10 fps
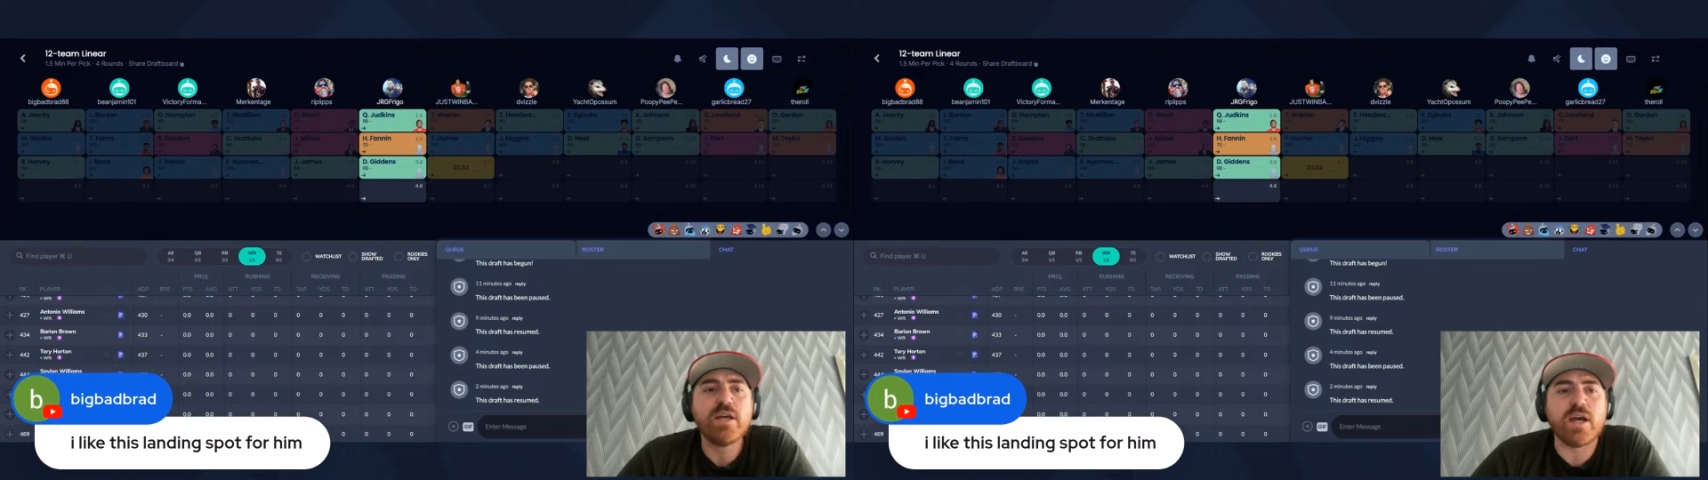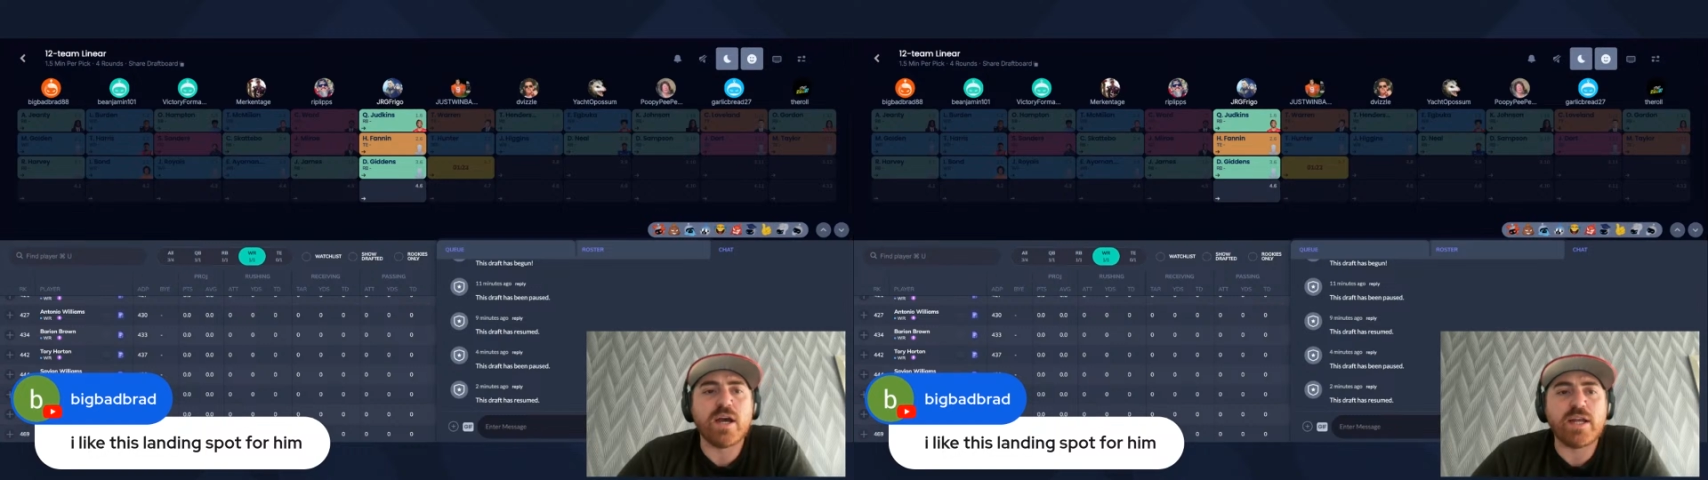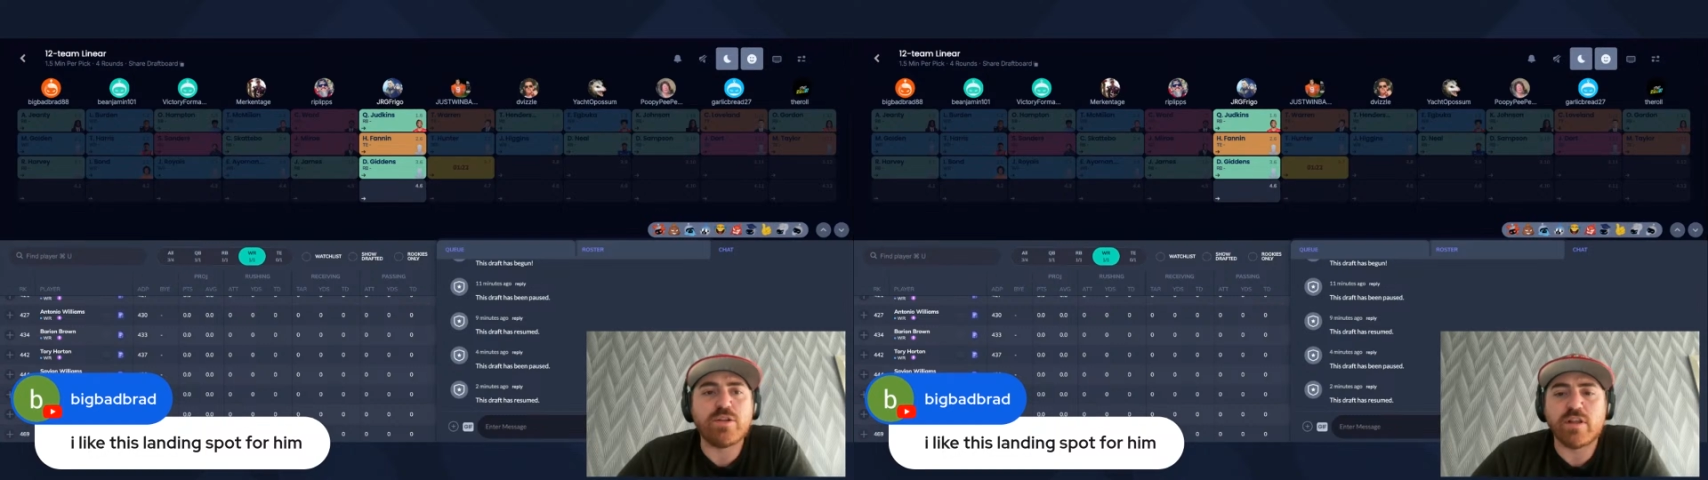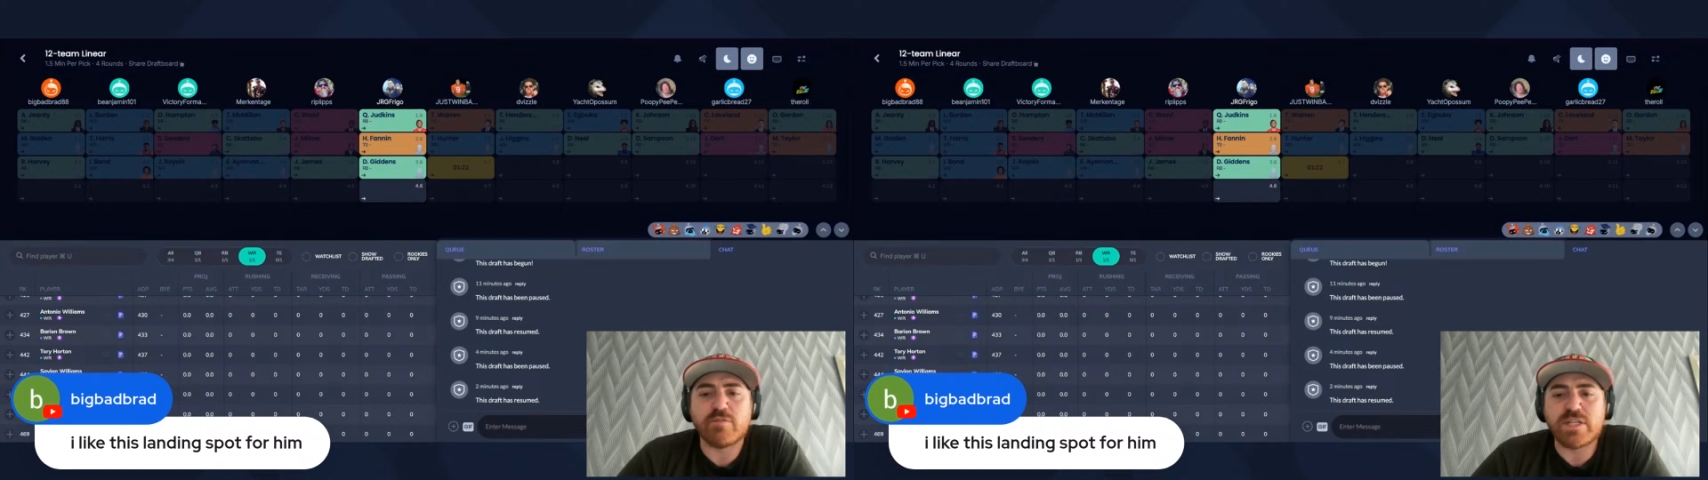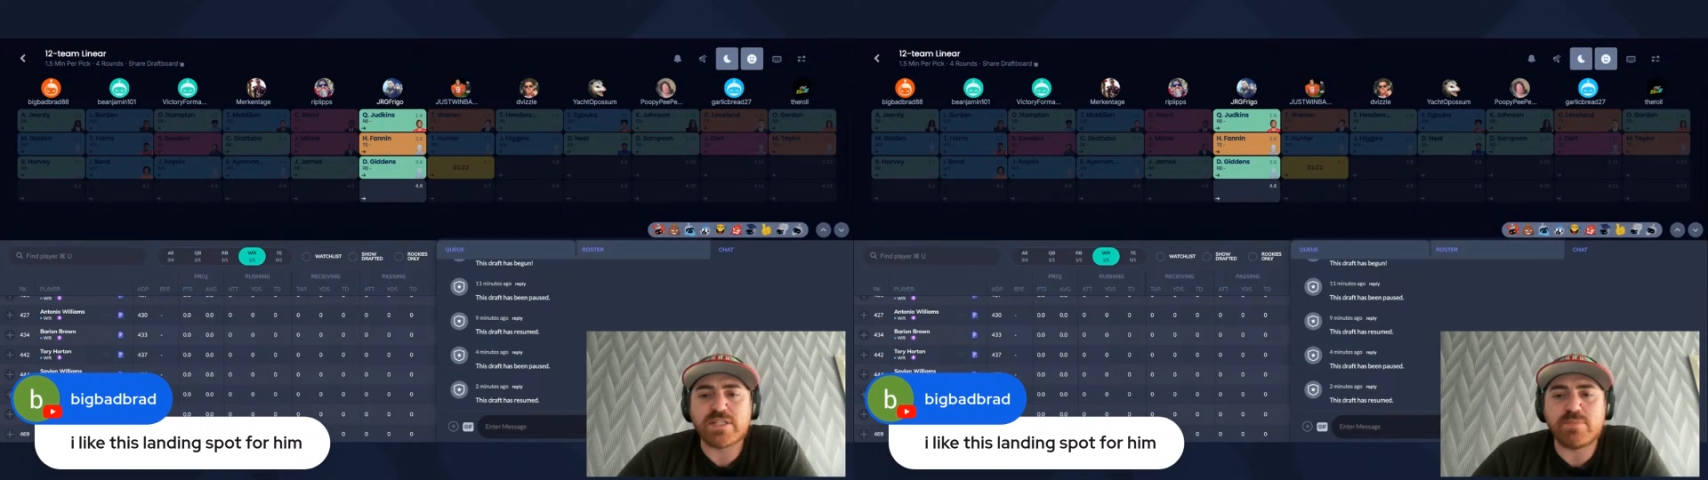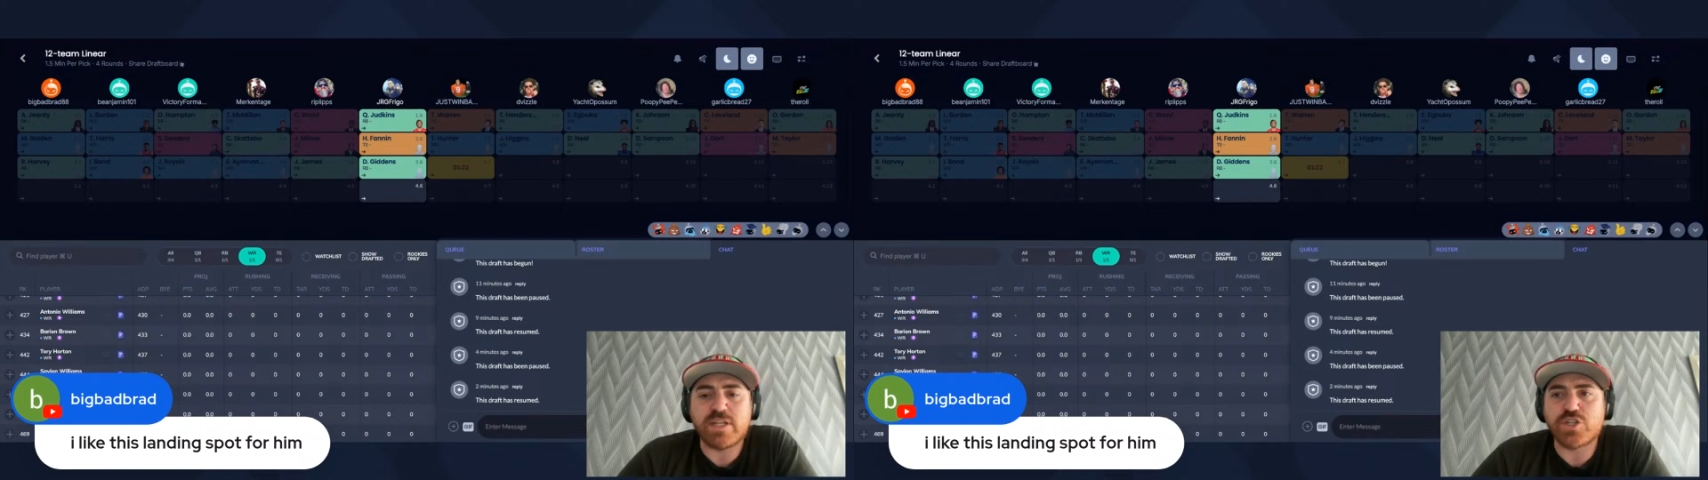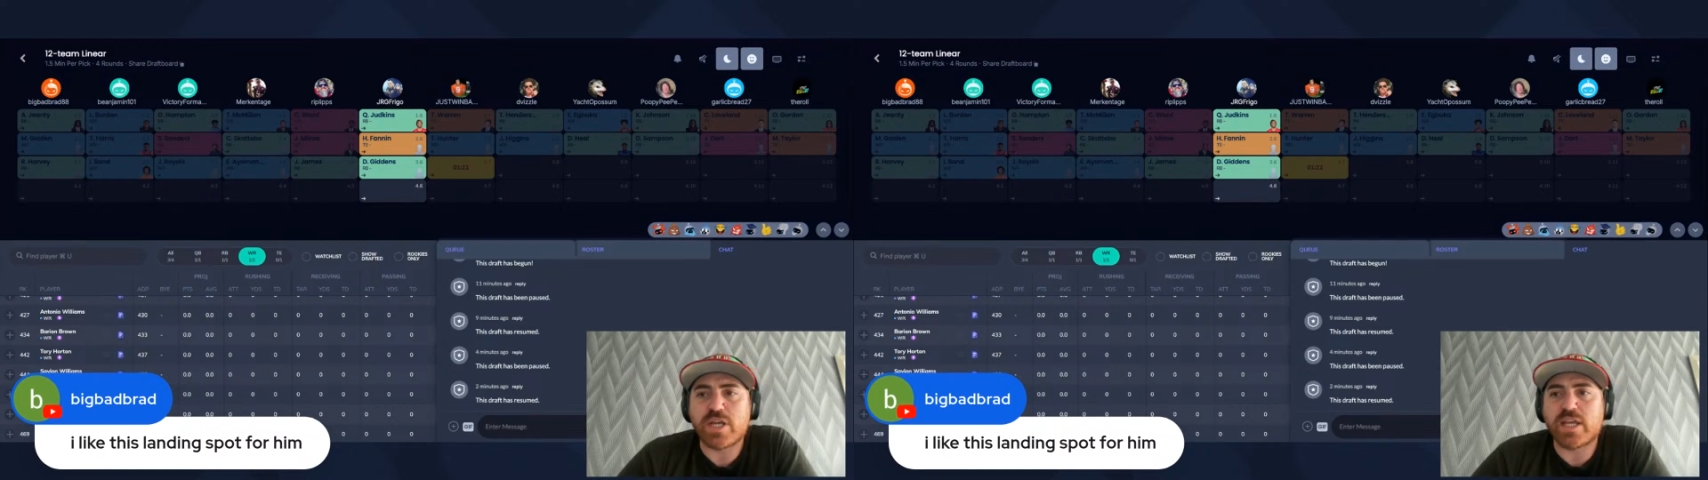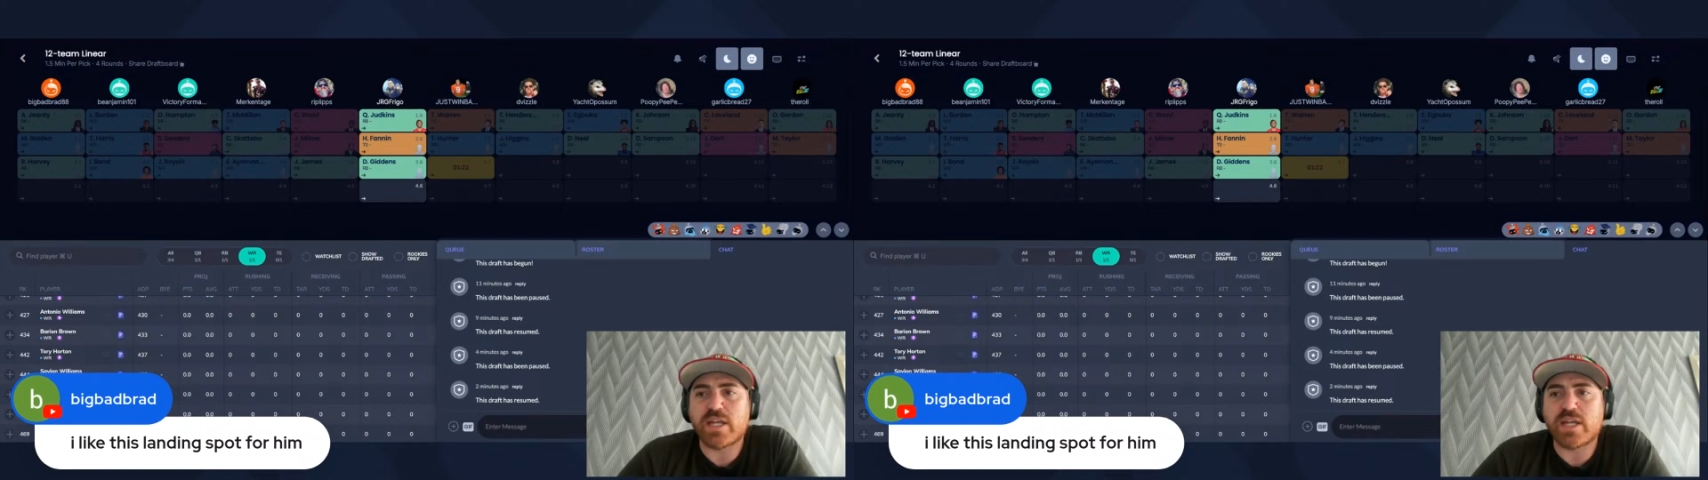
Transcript: I do love me some DJ